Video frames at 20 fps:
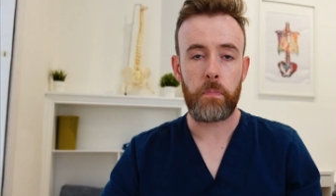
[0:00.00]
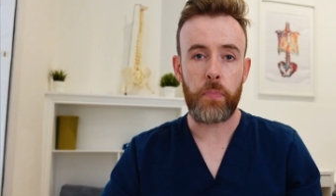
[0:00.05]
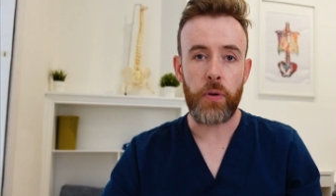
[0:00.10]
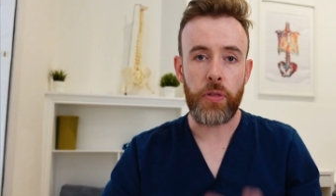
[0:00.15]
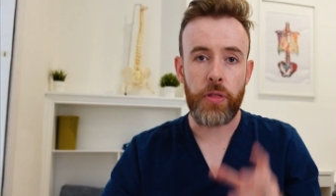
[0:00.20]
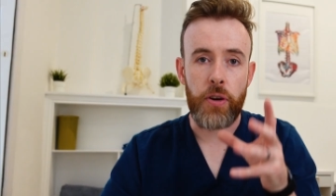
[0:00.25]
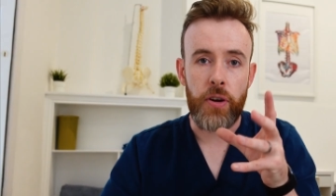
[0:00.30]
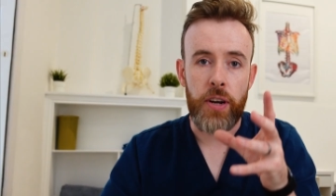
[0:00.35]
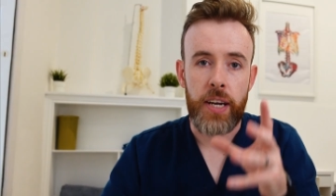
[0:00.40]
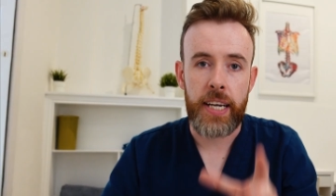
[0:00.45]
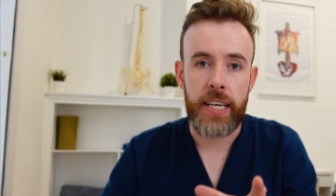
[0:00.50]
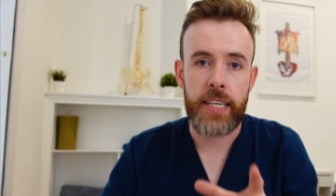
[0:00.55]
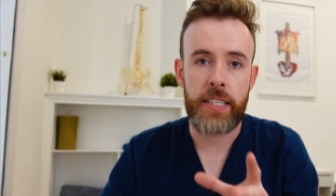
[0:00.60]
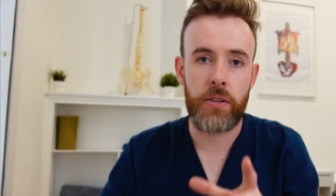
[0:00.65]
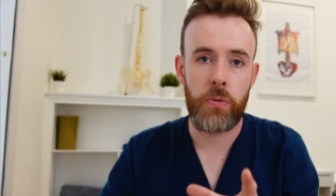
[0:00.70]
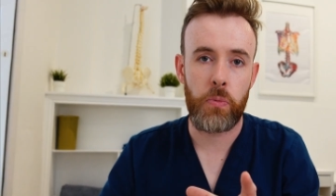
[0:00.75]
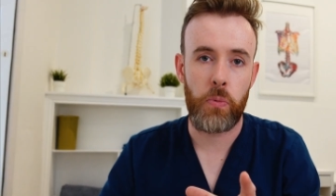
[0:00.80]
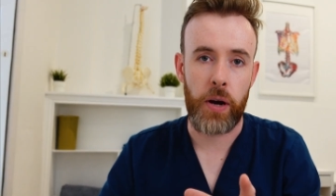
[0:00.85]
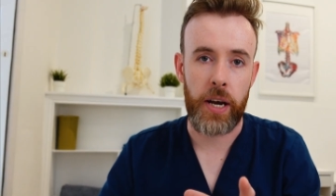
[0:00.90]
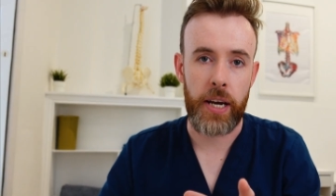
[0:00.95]
But there is
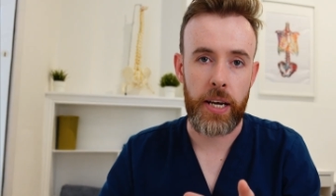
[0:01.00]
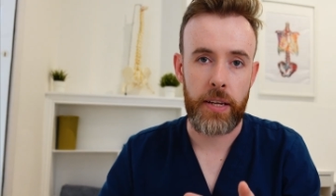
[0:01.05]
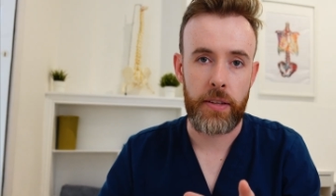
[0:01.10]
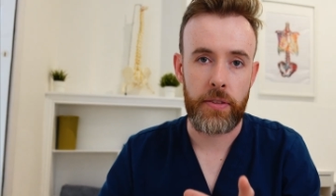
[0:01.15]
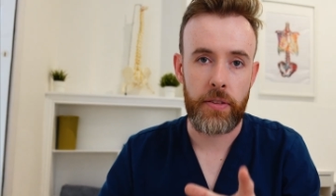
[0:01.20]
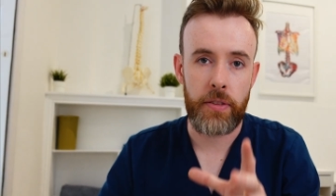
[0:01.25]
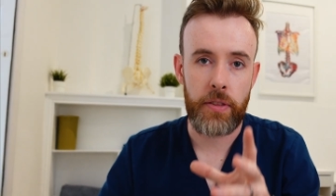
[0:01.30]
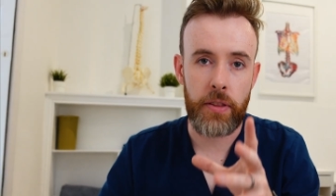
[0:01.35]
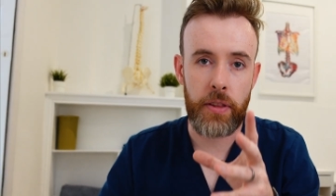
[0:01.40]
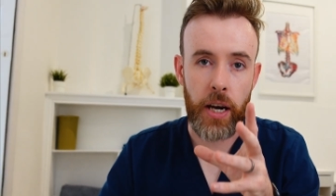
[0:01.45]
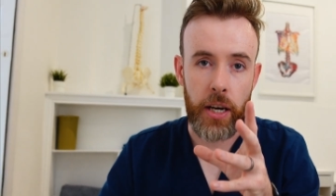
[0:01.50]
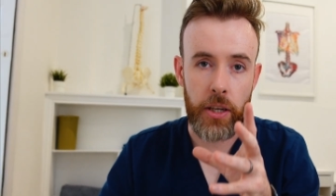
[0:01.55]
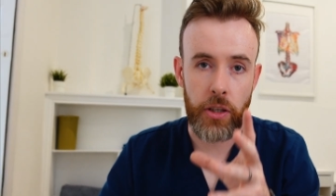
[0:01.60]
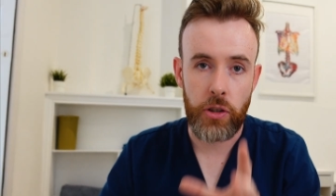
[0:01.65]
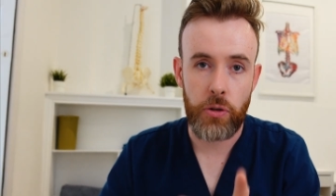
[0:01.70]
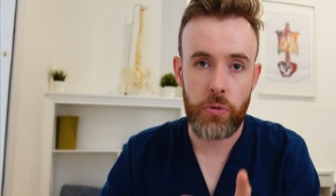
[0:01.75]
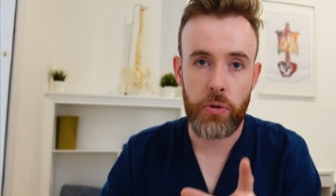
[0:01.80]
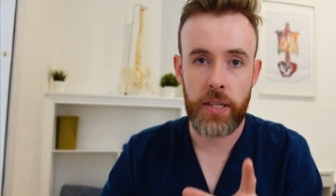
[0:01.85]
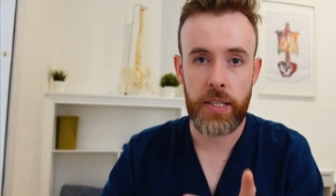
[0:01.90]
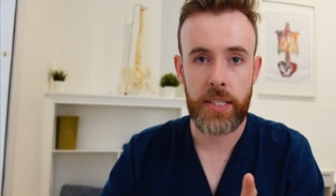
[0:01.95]
a way that
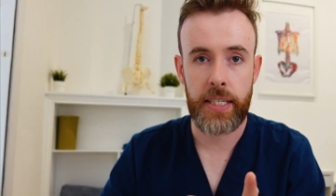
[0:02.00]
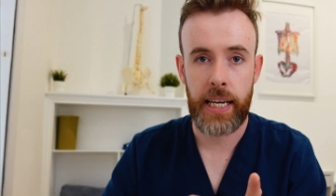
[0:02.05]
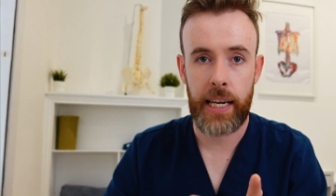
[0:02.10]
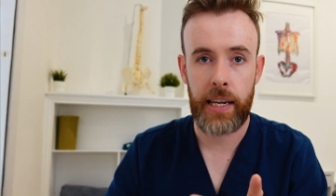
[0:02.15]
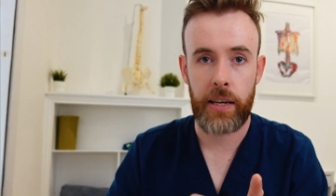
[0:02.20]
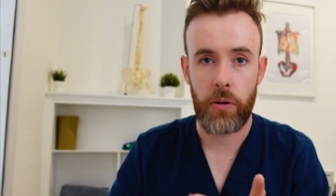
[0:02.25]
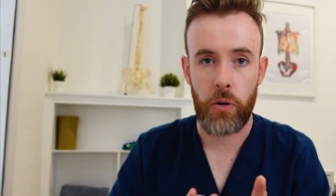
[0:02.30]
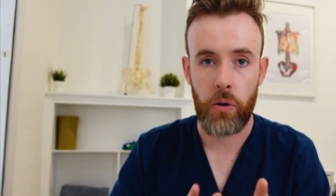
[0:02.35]
you can tell at